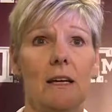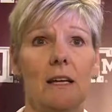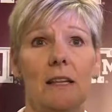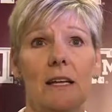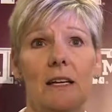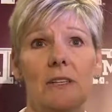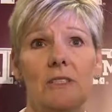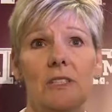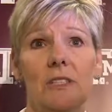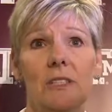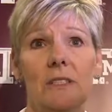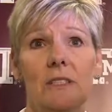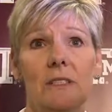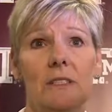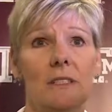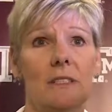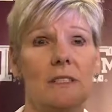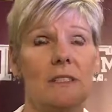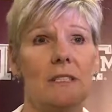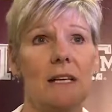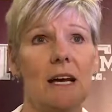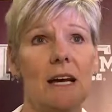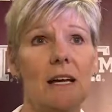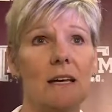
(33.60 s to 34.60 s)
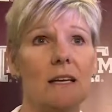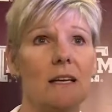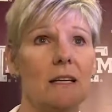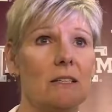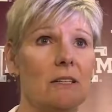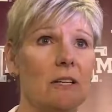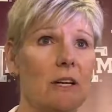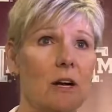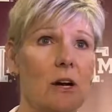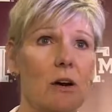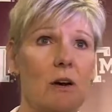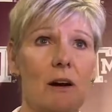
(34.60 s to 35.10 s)
they just decided,
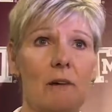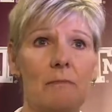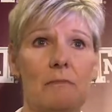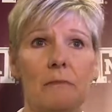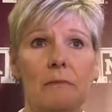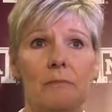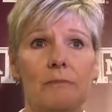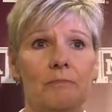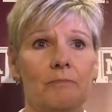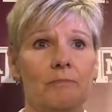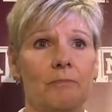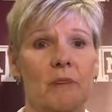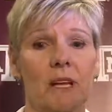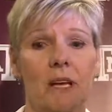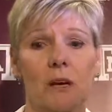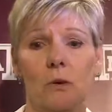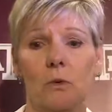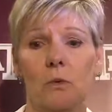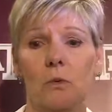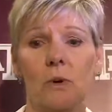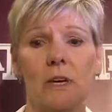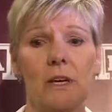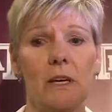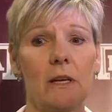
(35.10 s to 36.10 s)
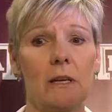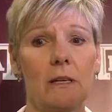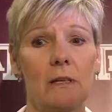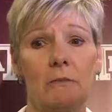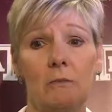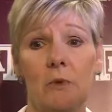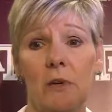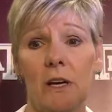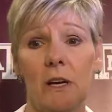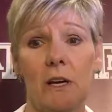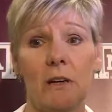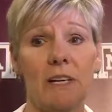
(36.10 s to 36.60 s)
you know, we
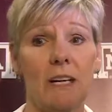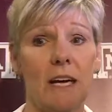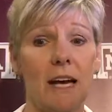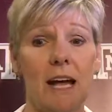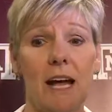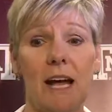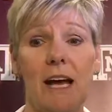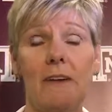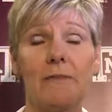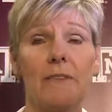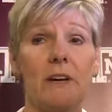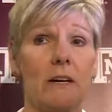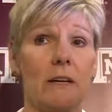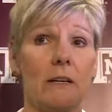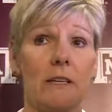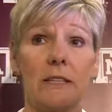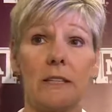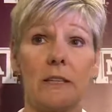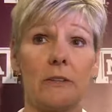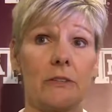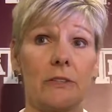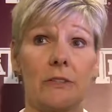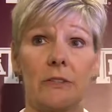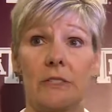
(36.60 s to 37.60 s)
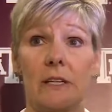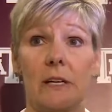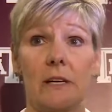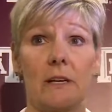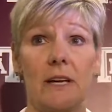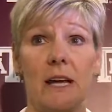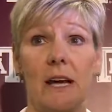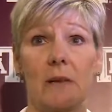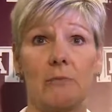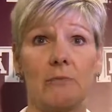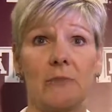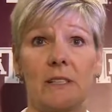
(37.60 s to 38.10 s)
aren't going to have our leaders, our
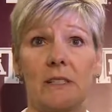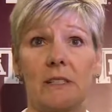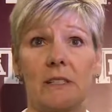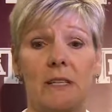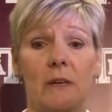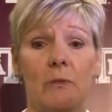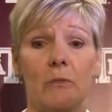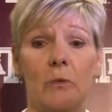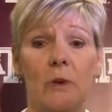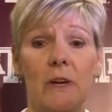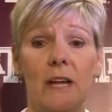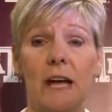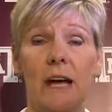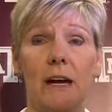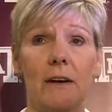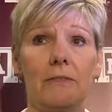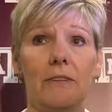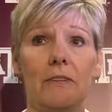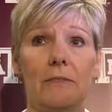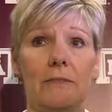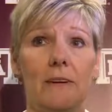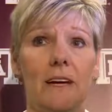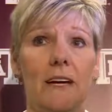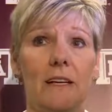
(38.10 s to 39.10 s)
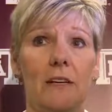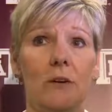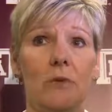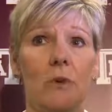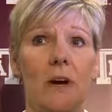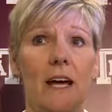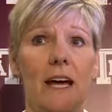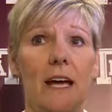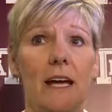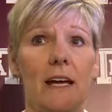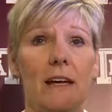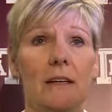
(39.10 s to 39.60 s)
captains, and we have to find a
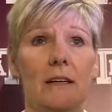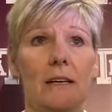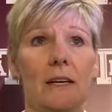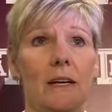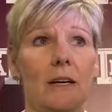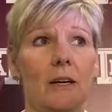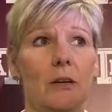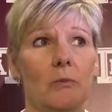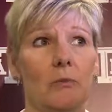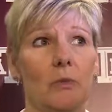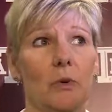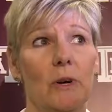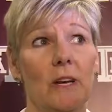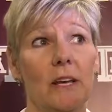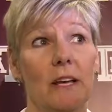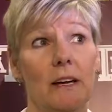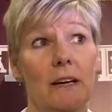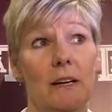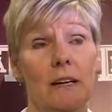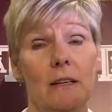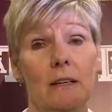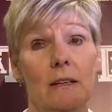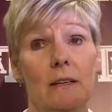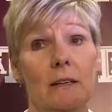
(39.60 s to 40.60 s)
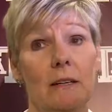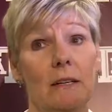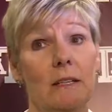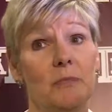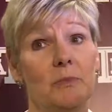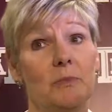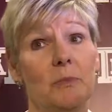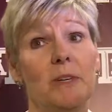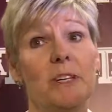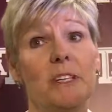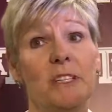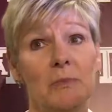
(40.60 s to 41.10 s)
way. And boy, that's
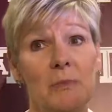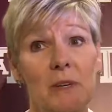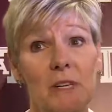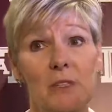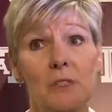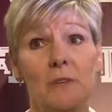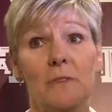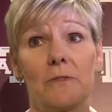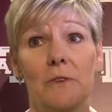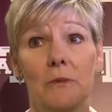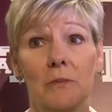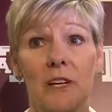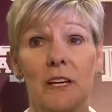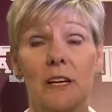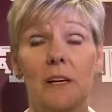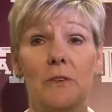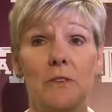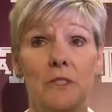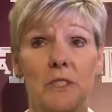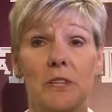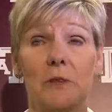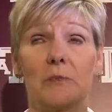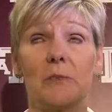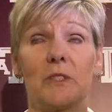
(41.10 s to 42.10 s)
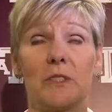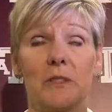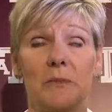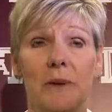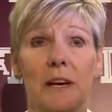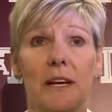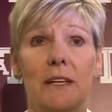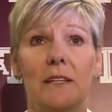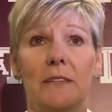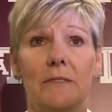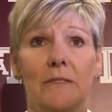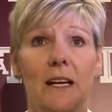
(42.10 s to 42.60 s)
pretty special from a coaching
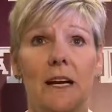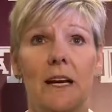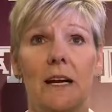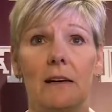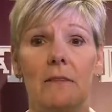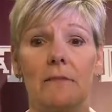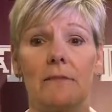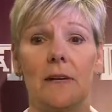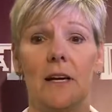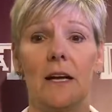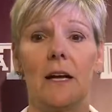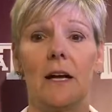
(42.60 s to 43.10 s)
perspective to have